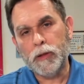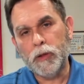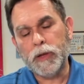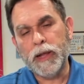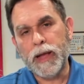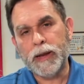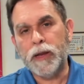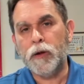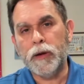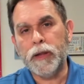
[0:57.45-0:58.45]
looking at
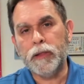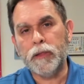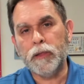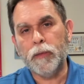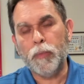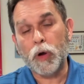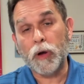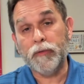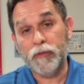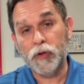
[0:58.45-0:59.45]
here in the
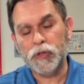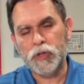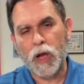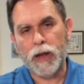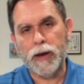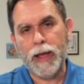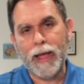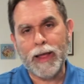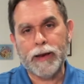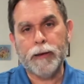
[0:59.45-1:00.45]
book of 1 John
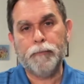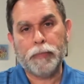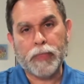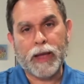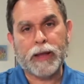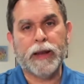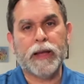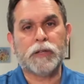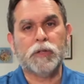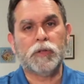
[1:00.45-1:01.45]
and that
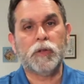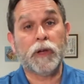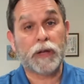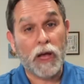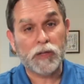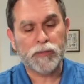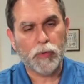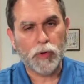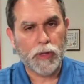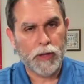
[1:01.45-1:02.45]
connection to the
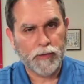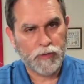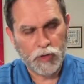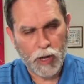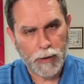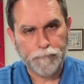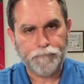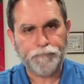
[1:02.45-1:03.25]
Gospel of John.